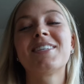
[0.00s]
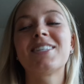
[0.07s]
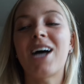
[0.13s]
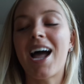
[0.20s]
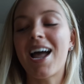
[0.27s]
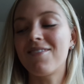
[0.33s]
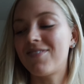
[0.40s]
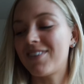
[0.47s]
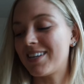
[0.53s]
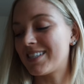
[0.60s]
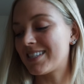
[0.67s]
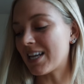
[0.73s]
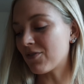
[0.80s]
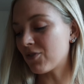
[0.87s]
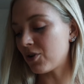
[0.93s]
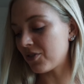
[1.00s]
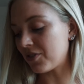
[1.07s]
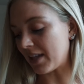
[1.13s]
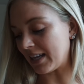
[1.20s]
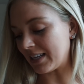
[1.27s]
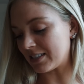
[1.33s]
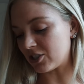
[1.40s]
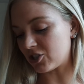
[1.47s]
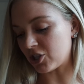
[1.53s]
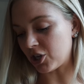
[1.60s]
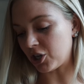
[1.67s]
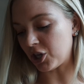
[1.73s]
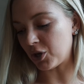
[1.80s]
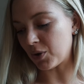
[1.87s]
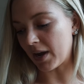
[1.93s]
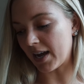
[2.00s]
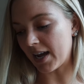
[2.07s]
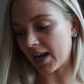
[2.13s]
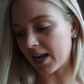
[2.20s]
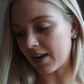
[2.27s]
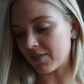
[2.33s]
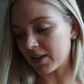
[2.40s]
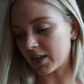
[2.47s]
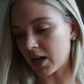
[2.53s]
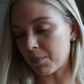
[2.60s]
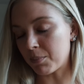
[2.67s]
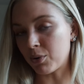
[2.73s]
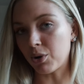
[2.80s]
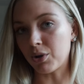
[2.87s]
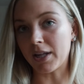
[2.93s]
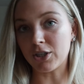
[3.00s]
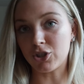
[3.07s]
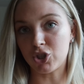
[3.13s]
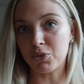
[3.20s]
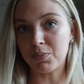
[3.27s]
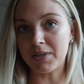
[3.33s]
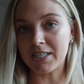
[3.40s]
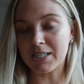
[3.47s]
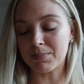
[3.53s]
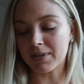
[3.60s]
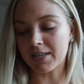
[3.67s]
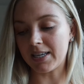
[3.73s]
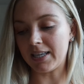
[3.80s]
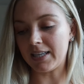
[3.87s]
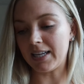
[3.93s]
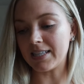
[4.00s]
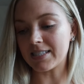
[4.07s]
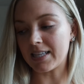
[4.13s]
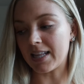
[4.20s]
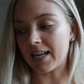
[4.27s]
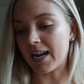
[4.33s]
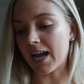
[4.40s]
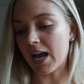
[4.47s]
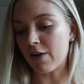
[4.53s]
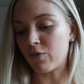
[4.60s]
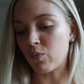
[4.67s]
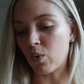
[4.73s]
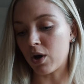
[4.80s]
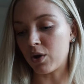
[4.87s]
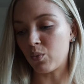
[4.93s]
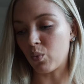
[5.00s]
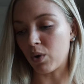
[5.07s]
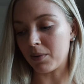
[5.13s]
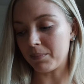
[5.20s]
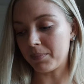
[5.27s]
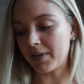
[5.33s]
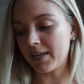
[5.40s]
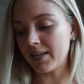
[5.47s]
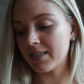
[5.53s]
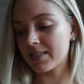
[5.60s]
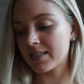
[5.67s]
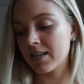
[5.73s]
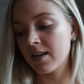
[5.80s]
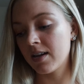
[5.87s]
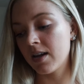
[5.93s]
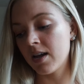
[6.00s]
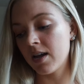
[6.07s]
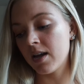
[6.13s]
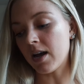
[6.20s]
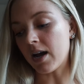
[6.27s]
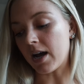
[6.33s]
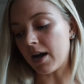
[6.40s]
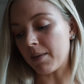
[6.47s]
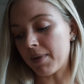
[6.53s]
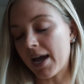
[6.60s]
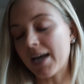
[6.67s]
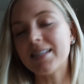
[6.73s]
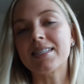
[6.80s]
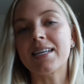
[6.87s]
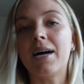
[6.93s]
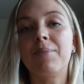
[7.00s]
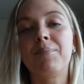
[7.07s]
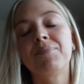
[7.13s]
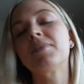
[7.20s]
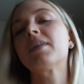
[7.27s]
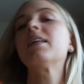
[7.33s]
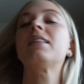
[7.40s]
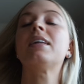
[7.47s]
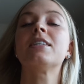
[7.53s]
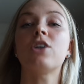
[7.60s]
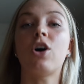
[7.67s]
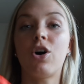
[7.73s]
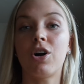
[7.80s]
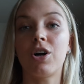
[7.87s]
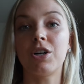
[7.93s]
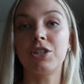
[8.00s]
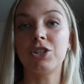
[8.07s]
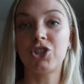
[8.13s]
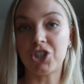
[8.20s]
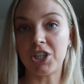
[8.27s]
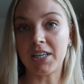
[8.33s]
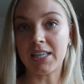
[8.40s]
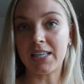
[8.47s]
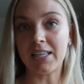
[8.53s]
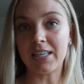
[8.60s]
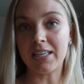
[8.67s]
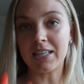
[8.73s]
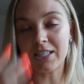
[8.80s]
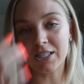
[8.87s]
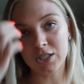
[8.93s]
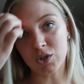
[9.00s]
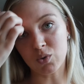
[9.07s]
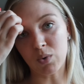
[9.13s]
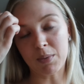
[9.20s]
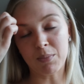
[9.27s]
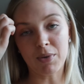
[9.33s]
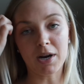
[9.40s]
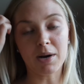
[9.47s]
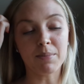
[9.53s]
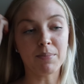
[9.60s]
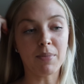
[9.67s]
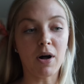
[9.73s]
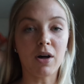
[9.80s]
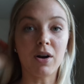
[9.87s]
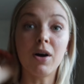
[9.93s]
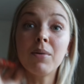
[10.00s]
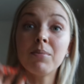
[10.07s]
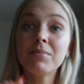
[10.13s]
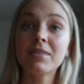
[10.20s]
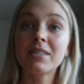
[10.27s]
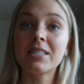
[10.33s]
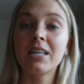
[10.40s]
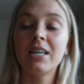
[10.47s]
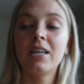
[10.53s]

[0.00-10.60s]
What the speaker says: So I have several things to show you. I have a couple like two-piece bikinis and then I have one-piece. Heads up, these are cheeky swimwear bottoms